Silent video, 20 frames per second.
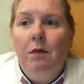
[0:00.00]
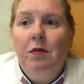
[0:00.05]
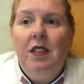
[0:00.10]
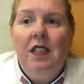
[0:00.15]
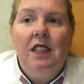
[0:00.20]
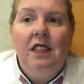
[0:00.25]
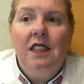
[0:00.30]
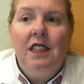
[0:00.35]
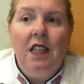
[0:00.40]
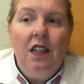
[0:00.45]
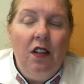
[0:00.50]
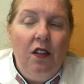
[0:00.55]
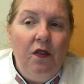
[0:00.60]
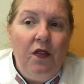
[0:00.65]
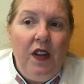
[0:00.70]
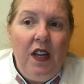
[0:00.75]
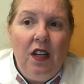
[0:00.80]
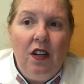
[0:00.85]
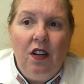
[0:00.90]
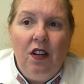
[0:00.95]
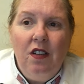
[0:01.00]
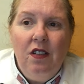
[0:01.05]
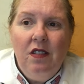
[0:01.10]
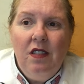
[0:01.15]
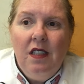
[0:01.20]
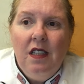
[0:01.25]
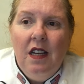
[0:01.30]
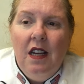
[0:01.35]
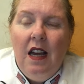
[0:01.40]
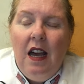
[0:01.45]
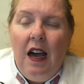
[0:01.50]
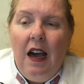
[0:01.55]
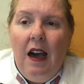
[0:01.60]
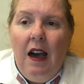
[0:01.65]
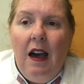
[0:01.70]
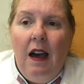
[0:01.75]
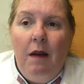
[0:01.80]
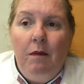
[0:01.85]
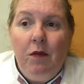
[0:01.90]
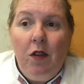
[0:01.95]
Distilled vinegars,
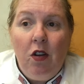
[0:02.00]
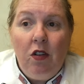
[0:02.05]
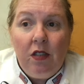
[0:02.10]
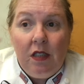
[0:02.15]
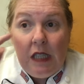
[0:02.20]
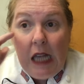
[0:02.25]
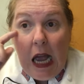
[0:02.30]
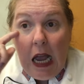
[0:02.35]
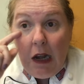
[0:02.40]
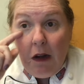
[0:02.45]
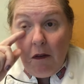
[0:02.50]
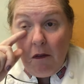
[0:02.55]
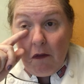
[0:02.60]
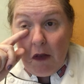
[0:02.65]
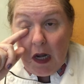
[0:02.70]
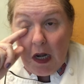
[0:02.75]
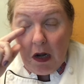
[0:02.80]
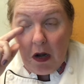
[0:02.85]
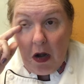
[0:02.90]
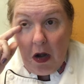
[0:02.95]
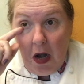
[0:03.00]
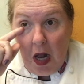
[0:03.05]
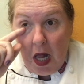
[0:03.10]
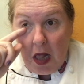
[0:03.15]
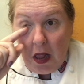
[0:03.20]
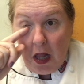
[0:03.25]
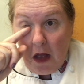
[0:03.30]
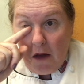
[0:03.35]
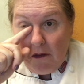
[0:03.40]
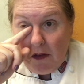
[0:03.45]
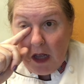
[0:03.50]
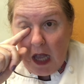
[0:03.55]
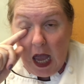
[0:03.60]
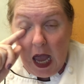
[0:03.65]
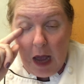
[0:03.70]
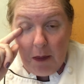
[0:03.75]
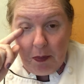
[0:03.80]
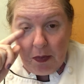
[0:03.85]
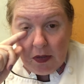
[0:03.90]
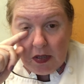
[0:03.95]
your cider vinegar. I love
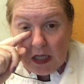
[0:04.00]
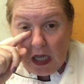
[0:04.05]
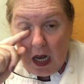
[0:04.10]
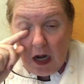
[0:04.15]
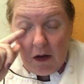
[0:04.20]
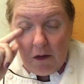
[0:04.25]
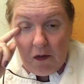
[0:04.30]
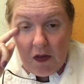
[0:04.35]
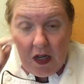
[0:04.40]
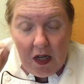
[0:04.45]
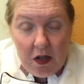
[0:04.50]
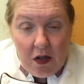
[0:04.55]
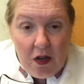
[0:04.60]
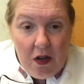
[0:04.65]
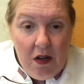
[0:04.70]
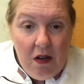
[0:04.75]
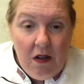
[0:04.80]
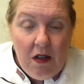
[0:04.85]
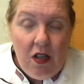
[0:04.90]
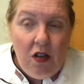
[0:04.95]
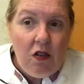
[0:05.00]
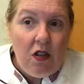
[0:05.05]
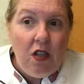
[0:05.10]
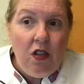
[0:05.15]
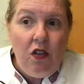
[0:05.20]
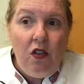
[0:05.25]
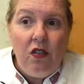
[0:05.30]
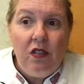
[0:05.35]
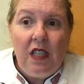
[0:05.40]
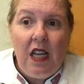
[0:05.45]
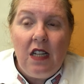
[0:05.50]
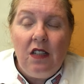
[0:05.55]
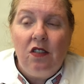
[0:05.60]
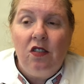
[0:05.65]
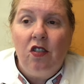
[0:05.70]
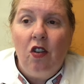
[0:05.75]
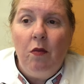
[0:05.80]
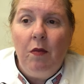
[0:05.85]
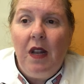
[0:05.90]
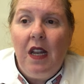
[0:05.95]
apple cider vinegar. You can use that in
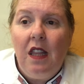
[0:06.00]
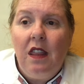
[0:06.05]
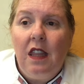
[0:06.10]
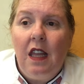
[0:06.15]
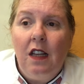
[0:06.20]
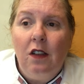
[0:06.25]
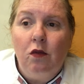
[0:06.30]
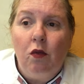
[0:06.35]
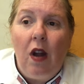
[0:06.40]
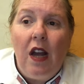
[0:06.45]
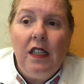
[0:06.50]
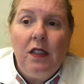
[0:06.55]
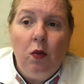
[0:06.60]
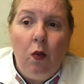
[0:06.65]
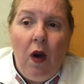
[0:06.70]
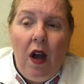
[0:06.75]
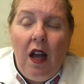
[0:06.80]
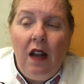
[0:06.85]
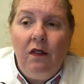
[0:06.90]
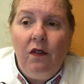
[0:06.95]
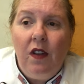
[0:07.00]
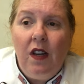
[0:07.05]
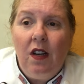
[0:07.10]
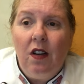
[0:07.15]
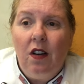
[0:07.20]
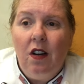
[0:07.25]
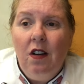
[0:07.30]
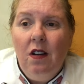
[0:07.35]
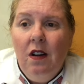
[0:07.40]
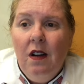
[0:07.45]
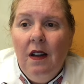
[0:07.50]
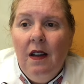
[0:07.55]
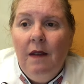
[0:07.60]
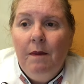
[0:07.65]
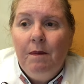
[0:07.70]
so many things. Rice wine vinegar,